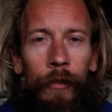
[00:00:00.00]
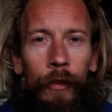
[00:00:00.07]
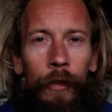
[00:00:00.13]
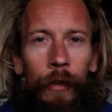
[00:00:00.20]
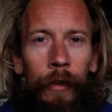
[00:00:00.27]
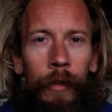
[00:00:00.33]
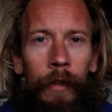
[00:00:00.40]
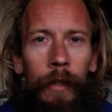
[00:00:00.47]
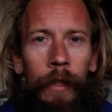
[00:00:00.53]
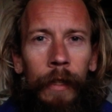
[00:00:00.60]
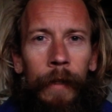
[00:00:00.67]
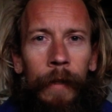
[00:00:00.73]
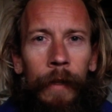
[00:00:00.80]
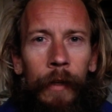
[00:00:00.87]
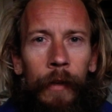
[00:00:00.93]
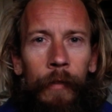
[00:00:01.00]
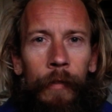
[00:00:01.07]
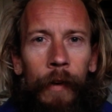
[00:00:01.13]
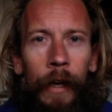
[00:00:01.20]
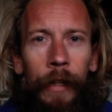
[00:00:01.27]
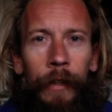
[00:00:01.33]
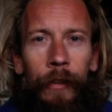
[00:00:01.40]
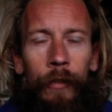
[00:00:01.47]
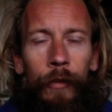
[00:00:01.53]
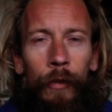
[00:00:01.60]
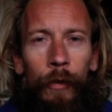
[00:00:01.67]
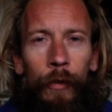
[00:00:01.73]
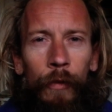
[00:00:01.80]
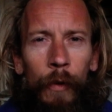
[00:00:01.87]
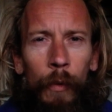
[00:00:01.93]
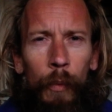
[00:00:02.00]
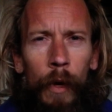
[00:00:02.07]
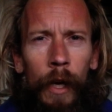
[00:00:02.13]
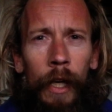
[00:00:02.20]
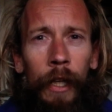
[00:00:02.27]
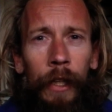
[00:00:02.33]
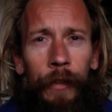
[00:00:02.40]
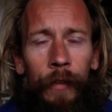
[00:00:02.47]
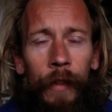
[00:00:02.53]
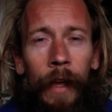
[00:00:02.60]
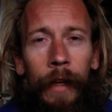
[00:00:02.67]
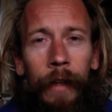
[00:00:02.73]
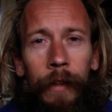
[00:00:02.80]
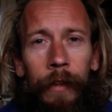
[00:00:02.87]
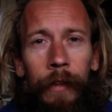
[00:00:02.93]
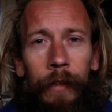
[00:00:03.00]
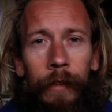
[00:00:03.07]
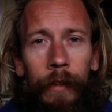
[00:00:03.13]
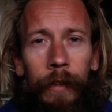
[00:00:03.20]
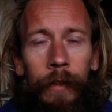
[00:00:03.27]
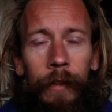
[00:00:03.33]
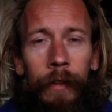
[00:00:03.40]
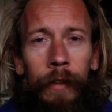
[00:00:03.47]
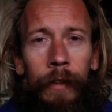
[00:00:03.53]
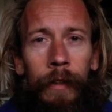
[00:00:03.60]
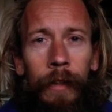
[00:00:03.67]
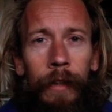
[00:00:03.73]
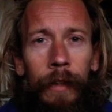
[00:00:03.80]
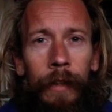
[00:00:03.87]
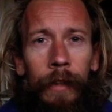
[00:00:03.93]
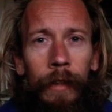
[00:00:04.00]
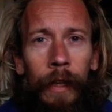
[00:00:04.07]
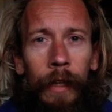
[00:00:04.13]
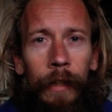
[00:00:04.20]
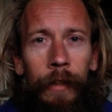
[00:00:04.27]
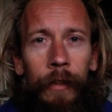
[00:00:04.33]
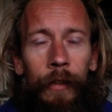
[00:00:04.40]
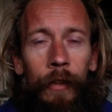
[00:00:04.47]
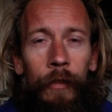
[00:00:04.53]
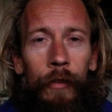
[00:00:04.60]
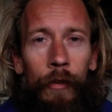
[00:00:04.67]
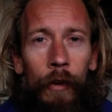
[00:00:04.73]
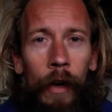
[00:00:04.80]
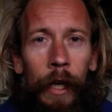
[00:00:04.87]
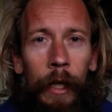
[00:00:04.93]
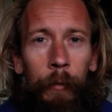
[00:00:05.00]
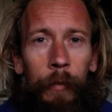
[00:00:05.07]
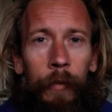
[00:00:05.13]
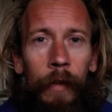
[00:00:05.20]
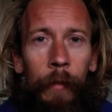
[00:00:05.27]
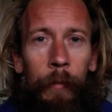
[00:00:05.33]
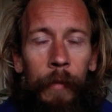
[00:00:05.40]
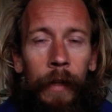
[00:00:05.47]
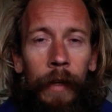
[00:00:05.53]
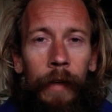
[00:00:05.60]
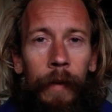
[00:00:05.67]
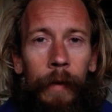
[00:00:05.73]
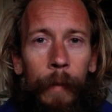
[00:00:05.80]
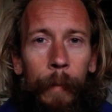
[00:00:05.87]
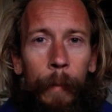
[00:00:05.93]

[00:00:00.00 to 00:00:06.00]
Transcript: to find a sort of a word that can that can describe something.